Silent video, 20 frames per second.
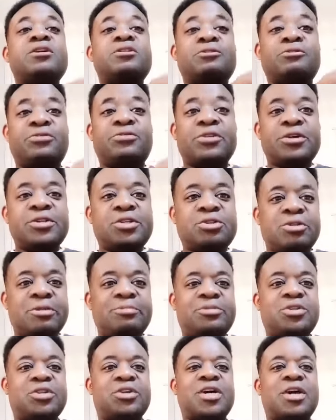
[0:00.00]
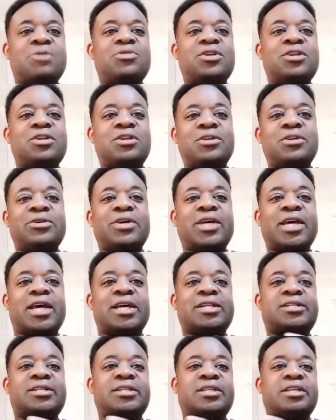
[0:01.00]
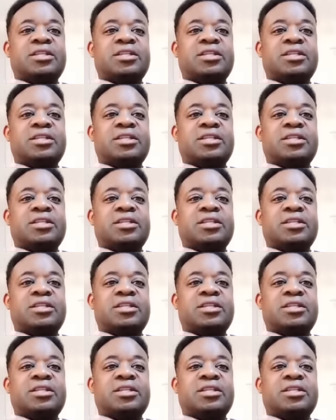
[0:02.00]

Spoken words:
The first scripture I want to look at